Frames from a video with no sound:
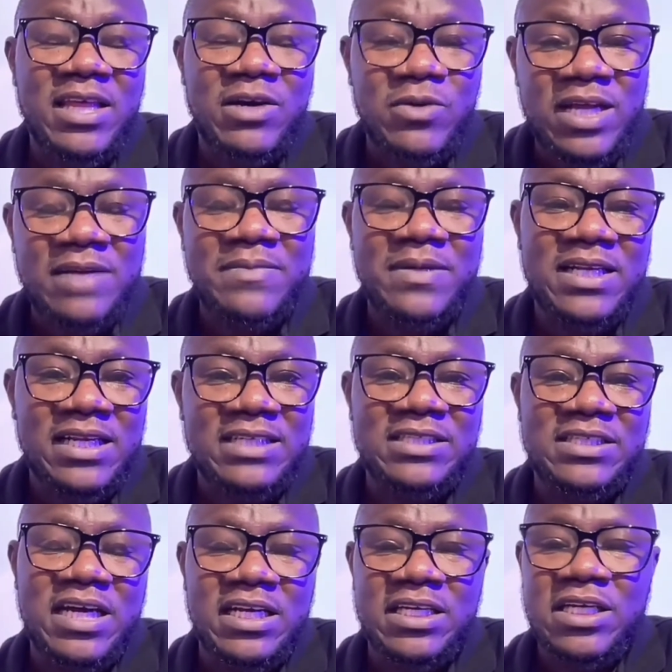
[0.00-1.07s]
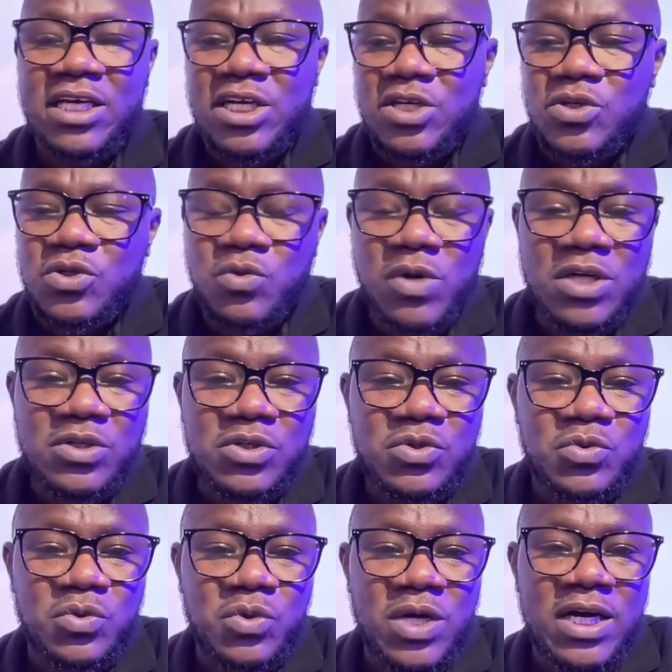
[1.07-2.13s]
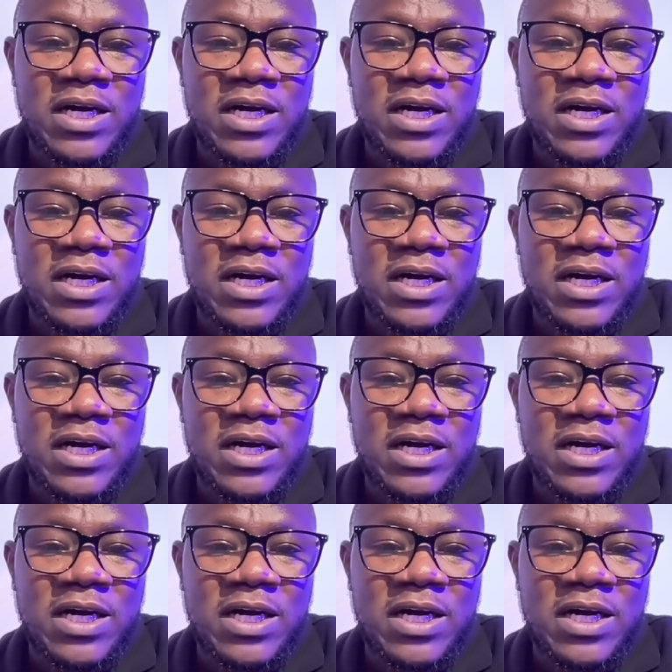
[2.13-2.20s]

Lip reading: on that particular journey to want to